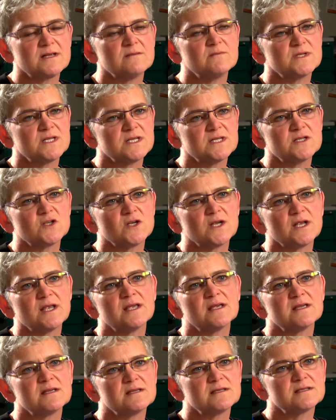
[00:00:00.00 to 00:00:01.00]
I'm teaching
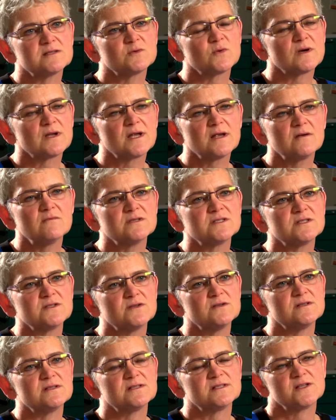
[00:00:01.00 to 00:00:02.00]
is working with
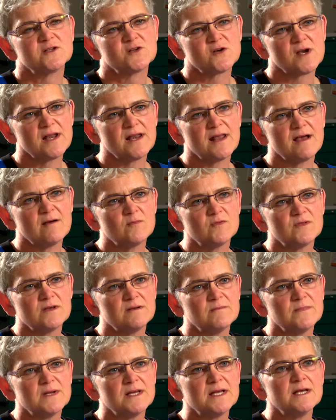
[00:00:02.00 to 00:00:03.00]
students to try and help
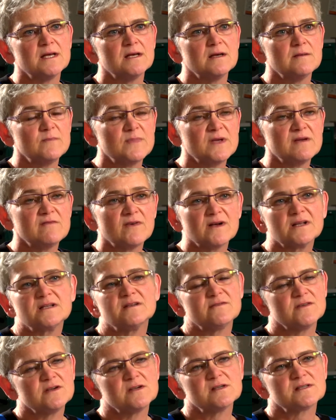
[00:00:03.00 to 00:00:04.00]
them be
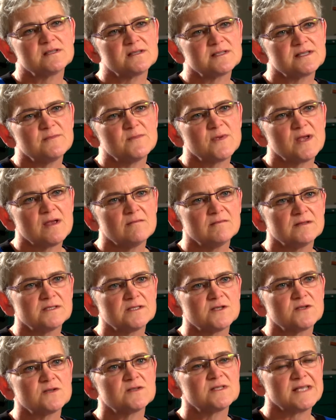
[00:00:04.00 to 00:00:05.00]
effective nurses and be able
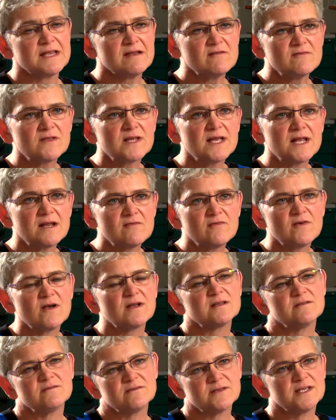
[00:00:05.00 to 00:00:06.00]
to safely and
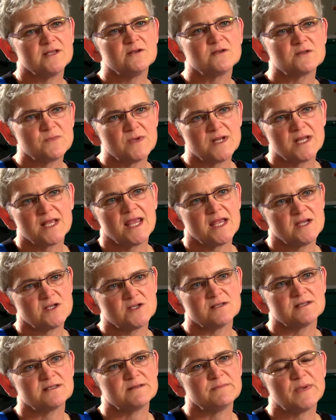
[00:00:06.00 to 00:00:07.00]
effectively use
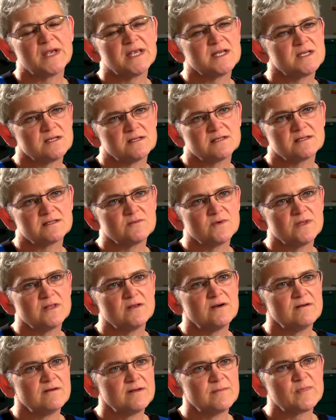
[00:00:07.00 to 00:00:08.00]
medications in patients when
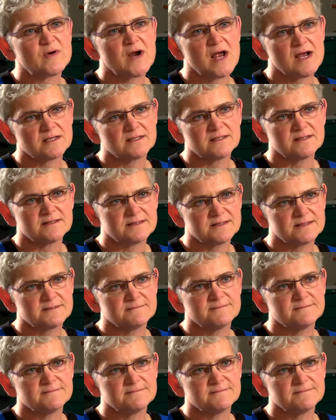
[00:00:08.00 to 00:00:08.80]
they're out in practice.